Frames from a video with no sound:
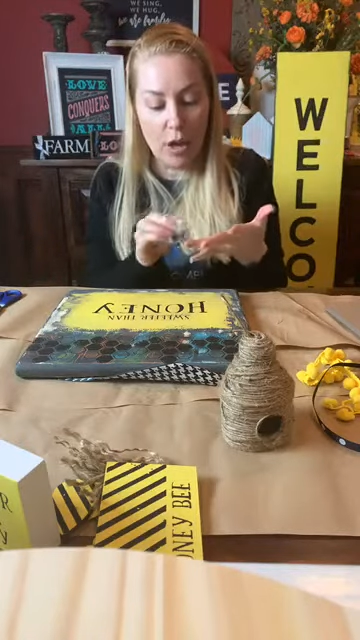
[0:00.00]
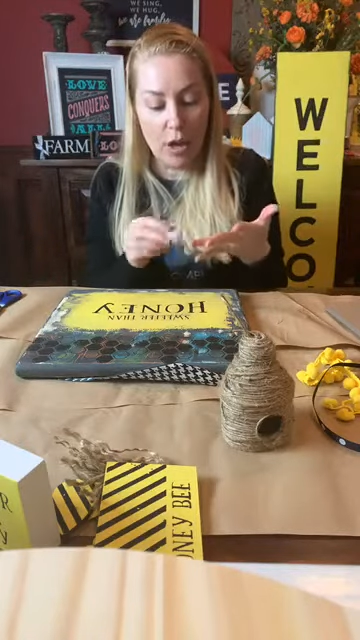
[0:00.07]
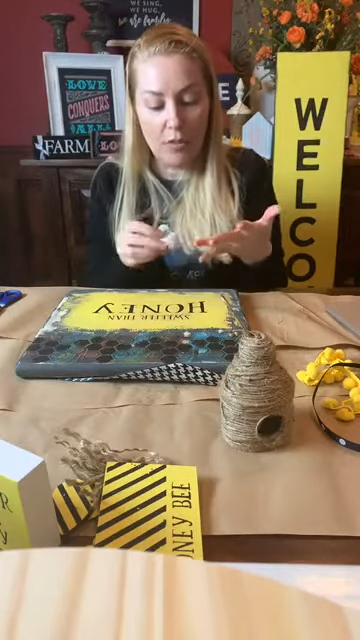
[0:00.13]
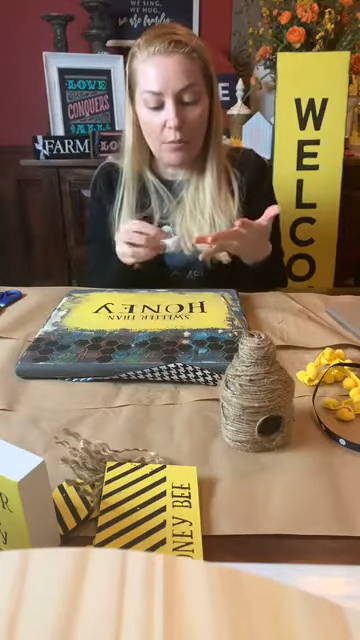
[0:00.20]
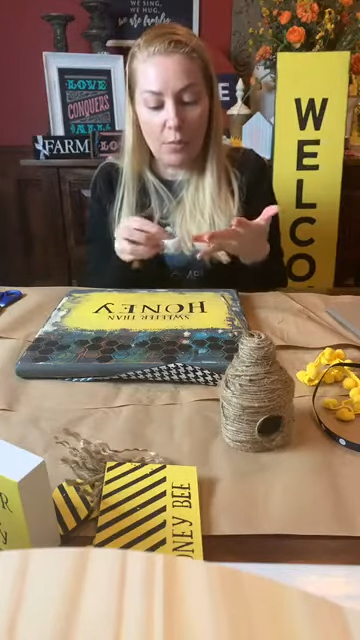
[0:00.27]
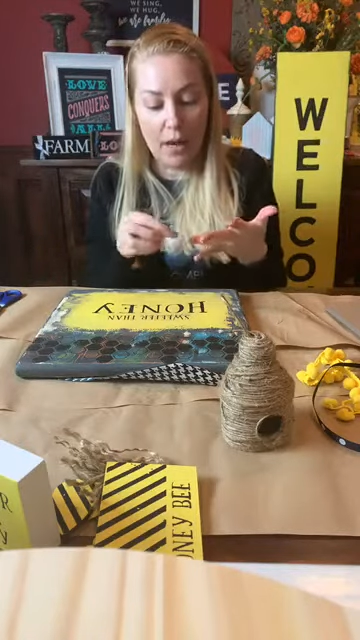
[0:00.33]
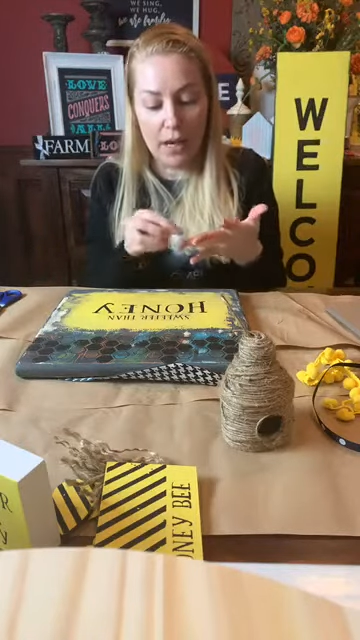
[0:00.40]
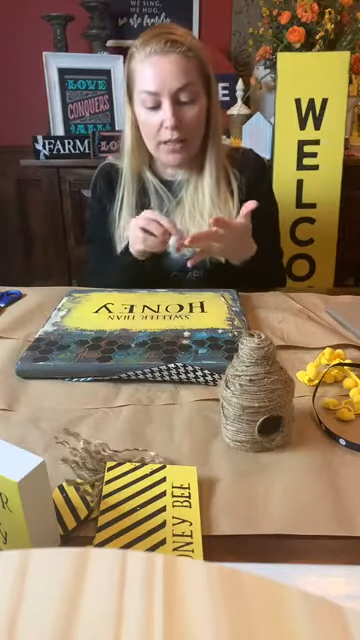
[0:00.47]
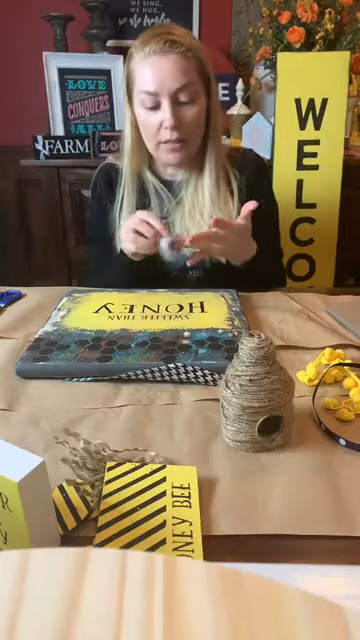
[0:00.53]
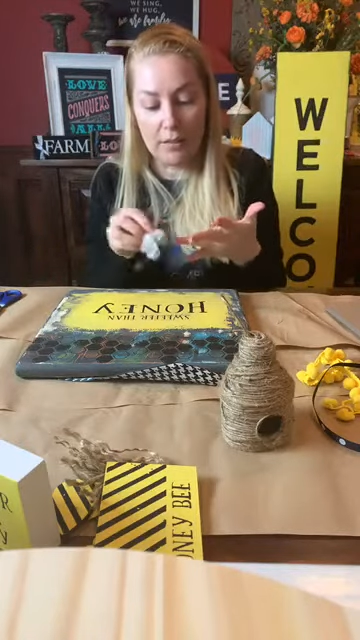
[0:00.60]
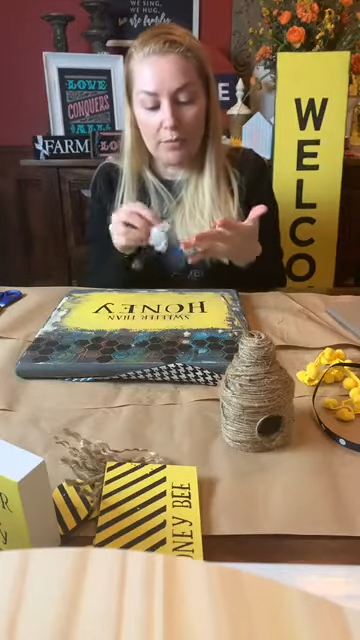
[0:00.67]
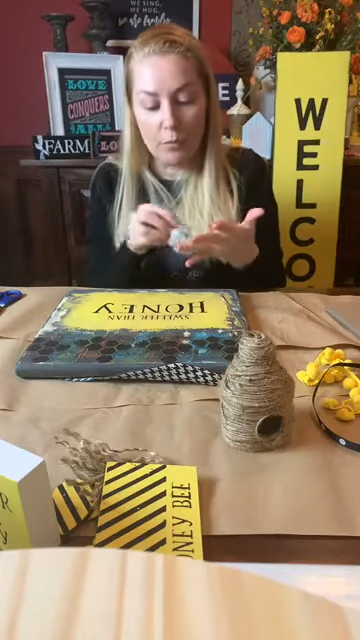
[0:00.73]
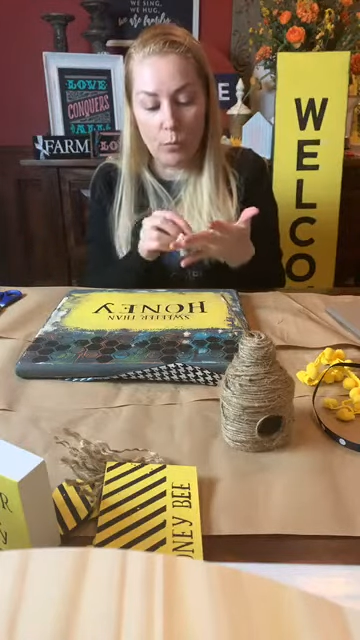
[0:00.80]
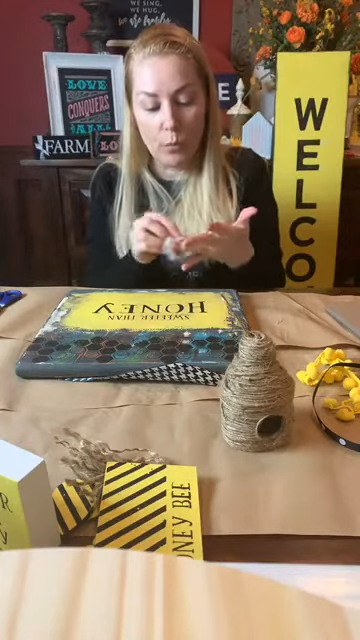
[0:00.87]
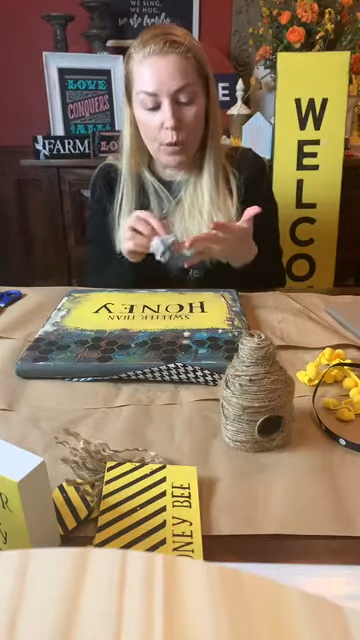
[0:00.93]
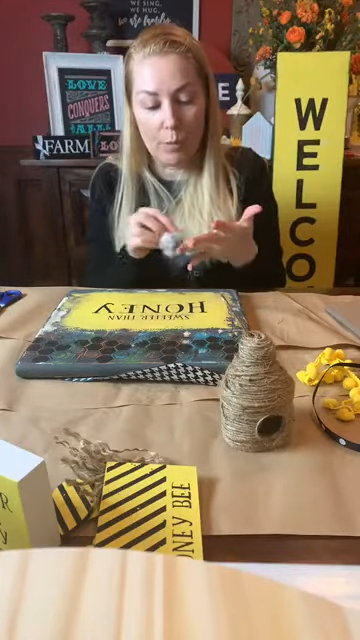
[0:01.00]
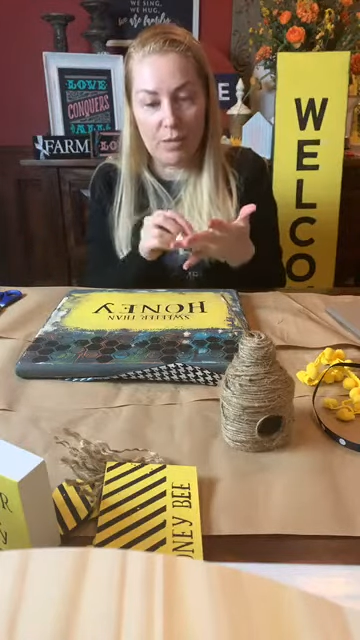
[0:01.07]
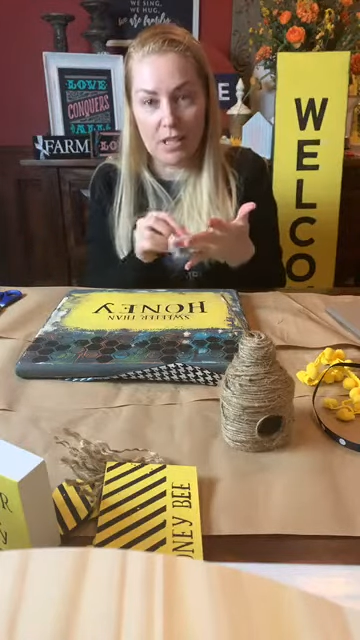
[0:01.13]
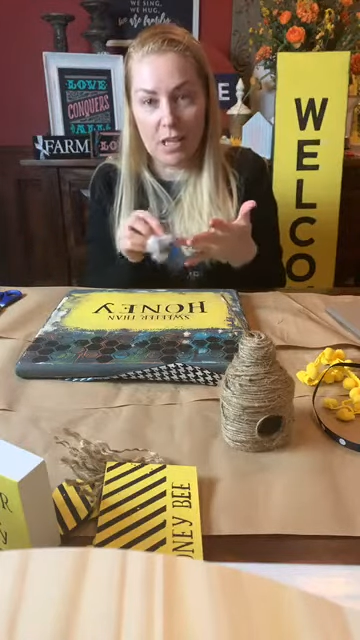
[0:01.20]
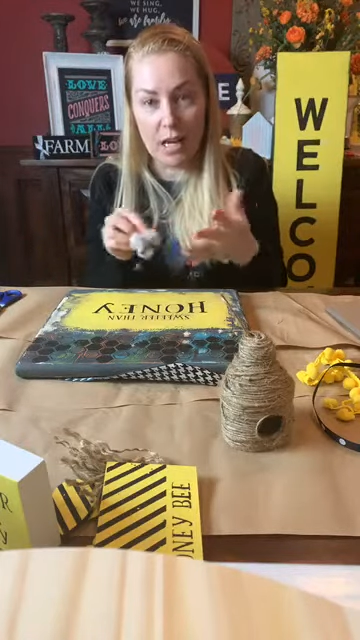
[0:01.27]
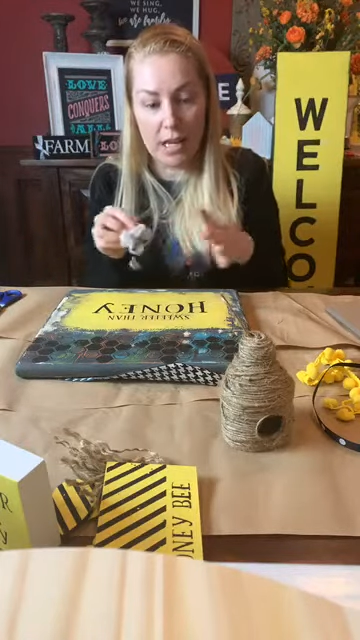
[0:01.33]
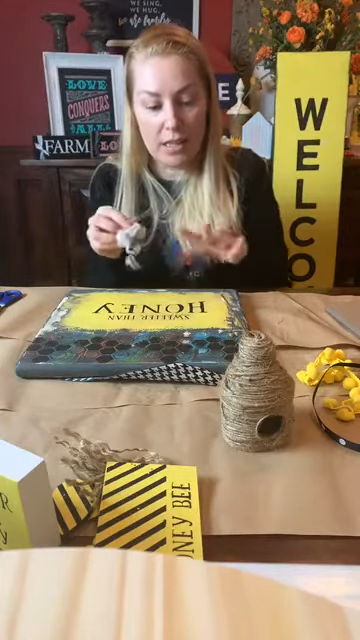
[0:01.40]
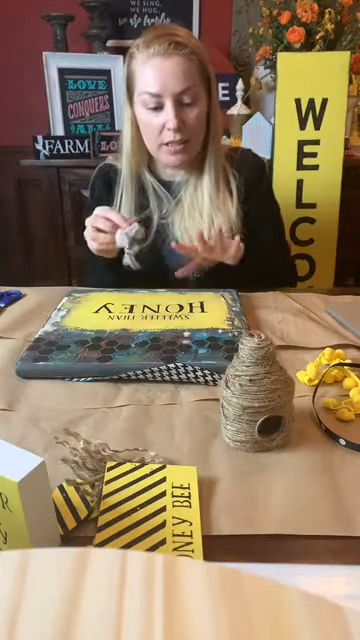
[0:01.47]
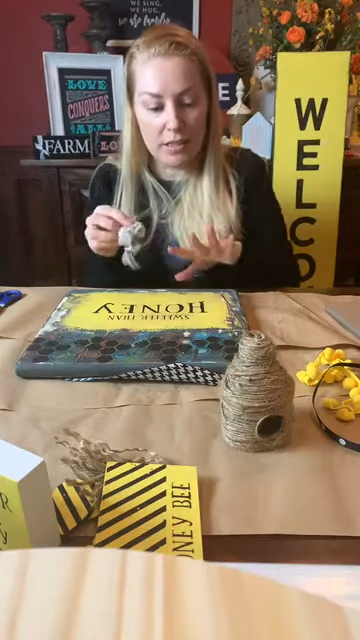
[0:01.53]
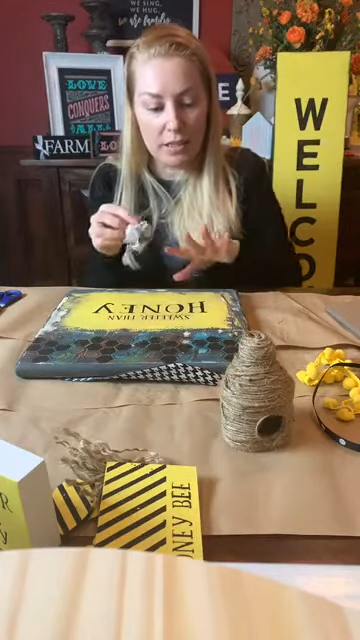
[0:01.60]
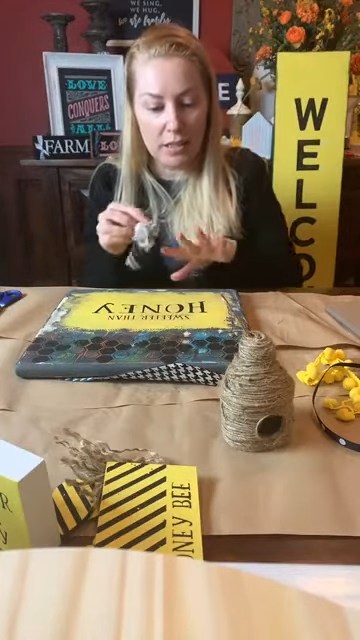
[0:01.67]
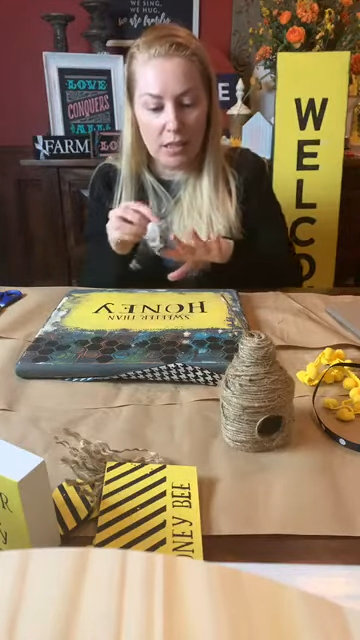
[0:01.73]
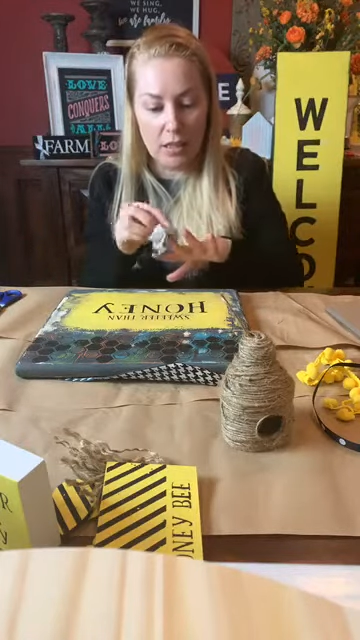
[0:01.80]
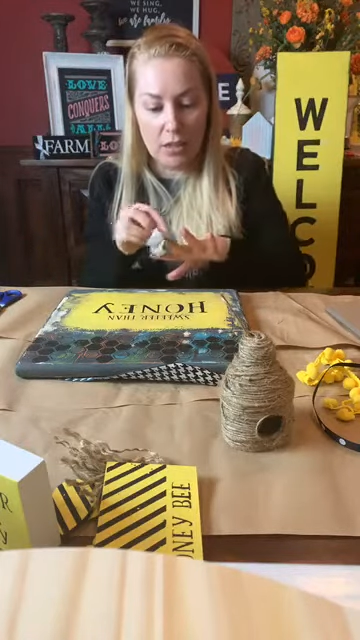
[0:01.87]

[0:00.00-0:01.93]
off my website,